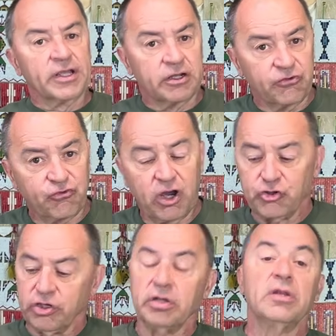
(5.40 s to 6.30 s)

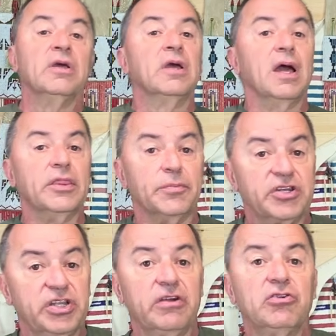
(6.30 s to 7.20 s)
construction, and the
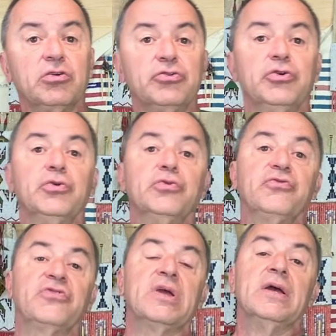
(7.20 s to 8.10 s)
material
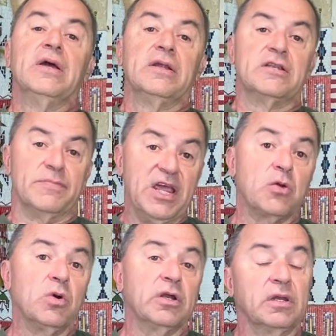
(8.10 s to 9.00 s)
used to make
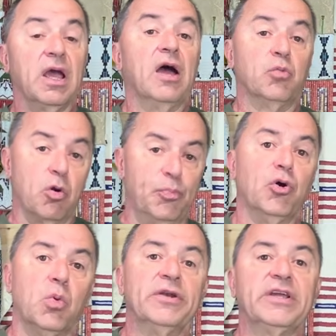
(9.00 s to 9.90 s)
one, and we'll put
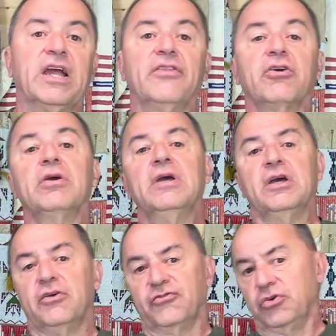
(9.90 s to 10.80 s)
one together
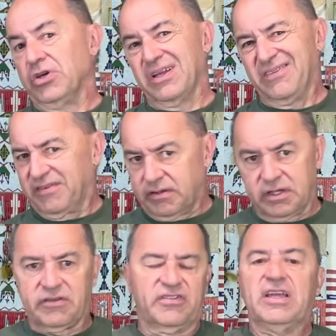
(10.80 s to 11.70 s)
so you can
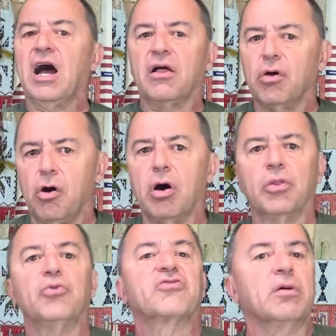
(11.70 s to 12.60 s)
see how all
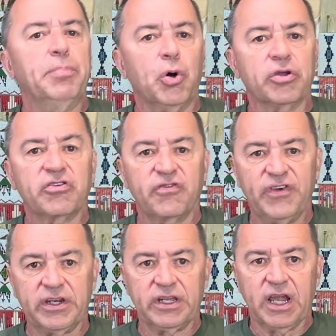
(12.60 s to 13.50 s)
those components
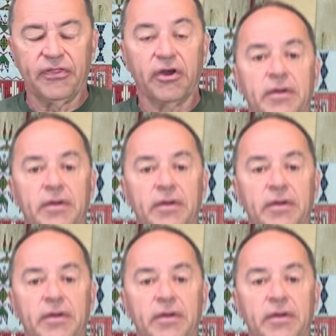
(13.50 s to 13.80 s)
fit together.